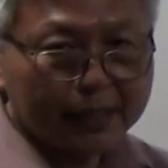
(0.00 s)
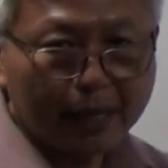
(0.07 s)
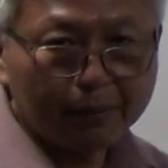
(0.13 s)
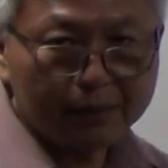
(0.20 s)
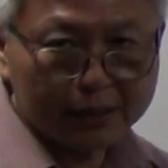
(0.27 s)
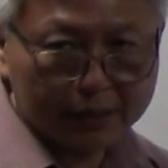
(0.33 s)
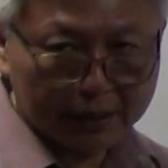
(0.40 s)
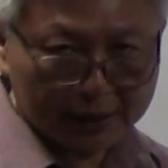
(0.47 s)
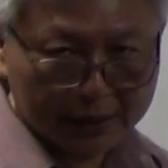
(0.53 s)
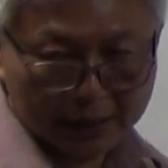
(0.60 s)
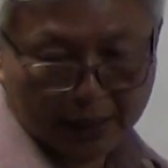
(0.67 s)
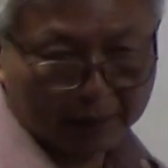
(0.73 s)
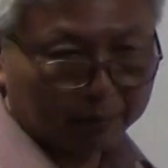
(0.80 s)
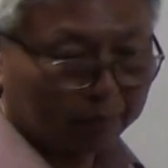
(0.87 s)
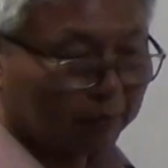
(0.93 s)
them is the
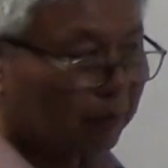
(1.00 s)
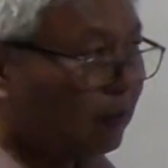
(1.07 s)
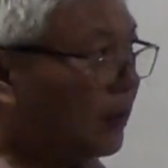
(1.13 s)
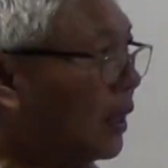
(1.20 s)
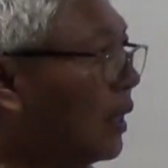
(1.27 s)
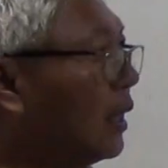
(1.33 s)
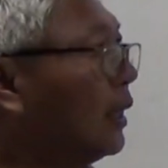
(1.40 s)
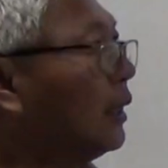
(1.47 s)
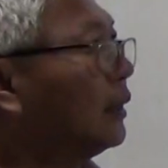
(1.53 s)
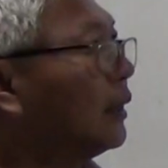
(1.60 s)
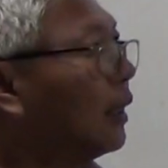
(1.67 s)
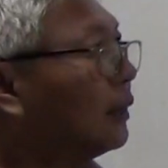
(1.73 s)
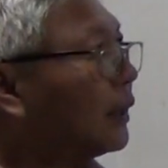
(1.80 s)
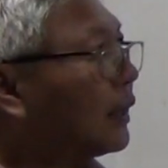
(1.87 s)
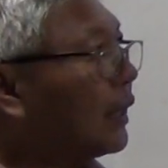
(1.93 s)
same.
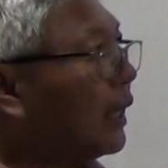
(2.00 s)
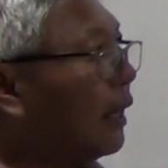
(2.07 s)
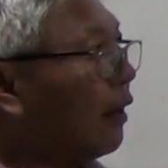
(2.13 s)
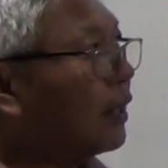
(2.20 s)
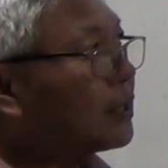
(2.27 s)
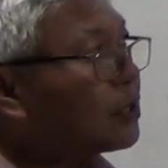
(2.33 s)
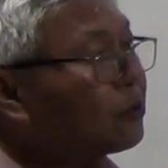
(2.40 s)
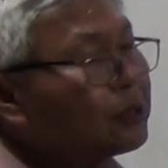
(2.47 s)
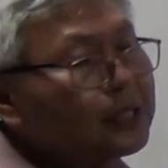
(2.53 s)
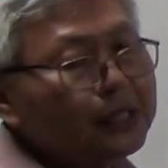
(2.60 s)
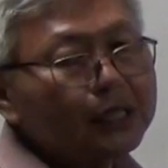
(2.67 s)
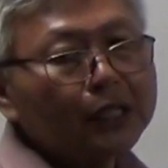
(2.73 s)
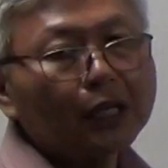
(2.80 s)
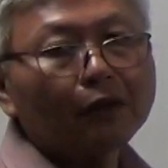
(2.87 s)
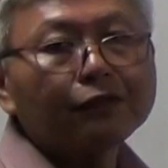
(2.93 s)
Now the
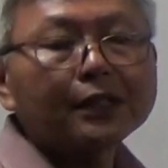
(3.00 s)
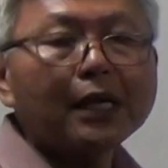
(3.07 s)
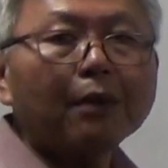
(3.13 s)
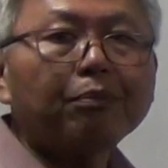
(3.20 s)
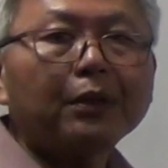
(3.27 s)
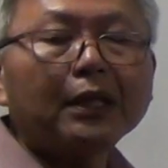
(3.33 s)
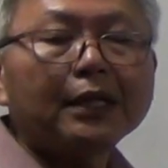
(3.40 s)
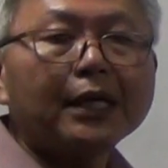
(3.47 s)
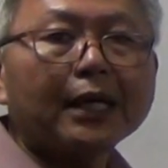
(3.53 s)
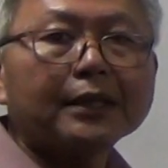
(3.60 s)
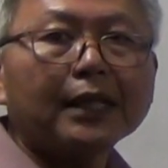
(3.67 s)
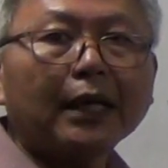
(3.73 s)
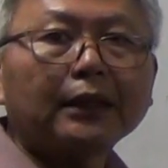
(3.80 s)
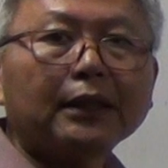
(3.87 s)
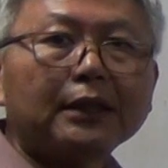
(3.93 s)
characteristic of separately
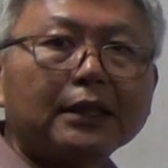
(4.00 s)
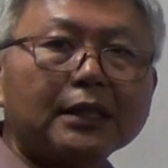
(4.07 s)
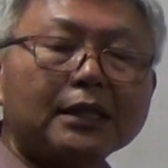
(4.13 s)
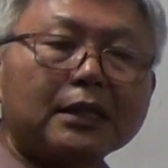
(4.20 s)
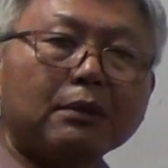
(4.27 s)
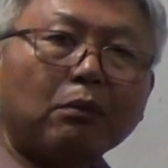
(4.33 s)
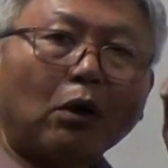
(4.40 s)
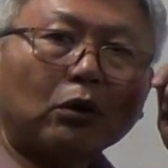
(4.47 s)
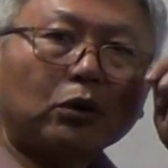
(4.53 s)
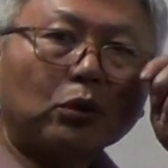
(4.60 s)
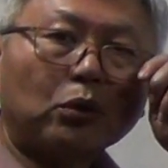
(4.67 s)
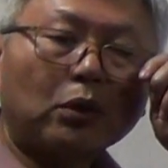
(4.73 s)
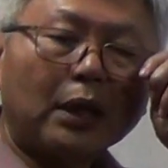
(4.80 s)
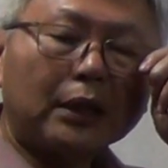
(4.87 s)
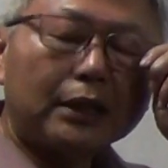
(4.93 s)
excited DC
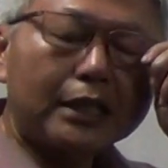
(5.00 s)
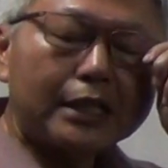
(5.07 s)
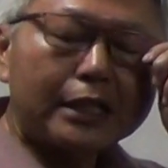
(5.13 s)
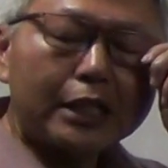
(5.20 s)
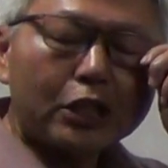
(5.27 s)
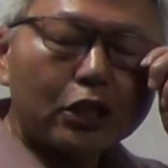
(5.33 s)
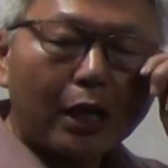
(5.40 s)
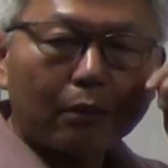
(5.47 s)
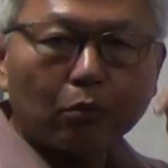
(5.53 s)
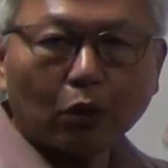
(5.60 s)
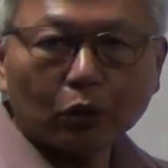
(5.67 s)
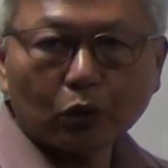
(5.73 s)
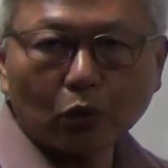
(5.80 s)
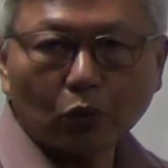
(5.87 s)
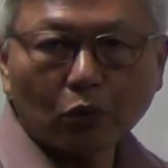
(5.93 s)
motor and DC shunt
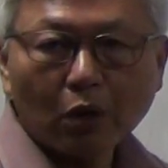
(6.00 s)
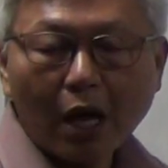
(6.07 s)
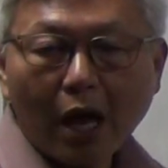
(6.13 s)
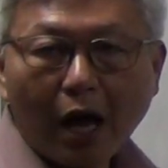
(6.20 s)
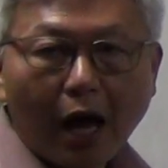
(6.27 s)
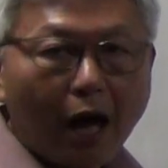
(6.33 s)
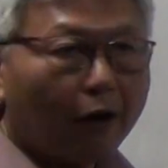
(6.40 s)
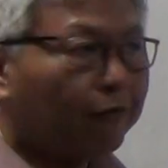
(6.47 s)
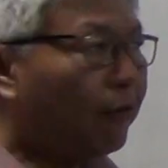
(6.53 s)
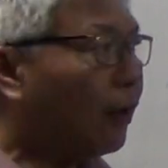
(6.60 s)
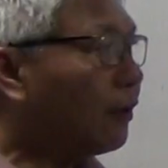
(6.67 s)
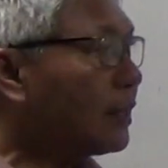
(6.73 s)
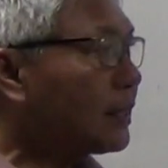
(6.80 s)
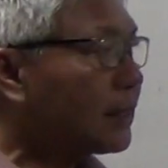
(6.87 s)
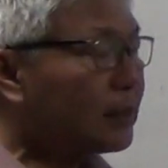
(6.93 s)
motor are
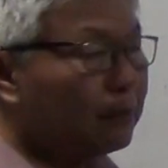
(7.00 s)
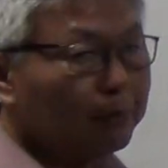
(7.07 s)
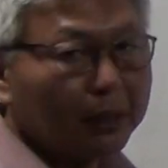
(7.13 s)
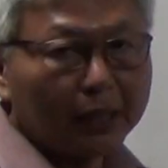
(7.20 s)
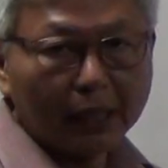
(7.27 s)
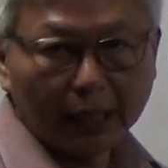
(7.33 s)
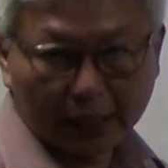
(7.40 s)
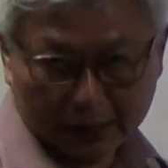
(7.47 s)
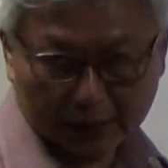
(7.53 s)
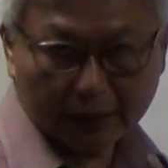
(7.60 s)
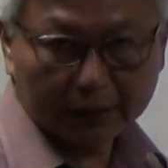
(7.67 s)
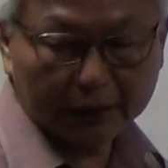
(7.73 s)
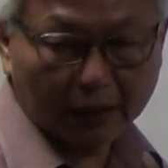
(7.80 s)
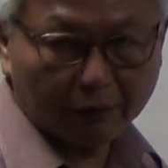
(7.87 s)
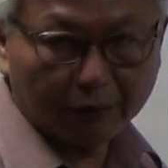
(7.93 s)
very similar.
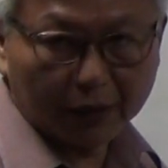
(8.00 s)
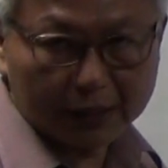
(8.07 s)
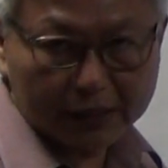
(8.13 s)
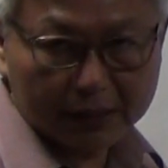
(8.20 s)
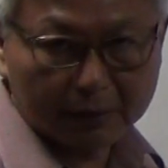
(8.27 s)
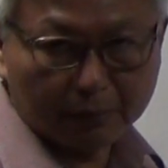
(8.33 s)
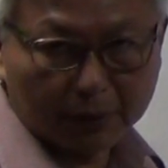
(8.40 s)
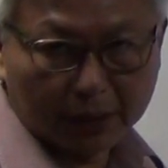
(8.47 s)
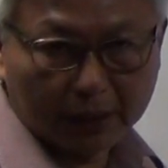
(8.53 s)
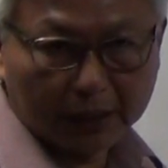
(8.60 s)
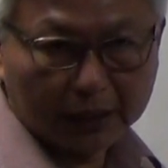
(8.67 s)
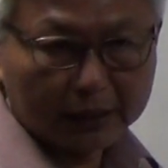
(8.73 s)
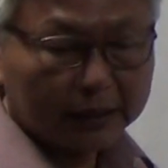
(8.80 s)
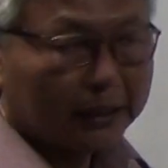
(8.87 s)
They are very similar.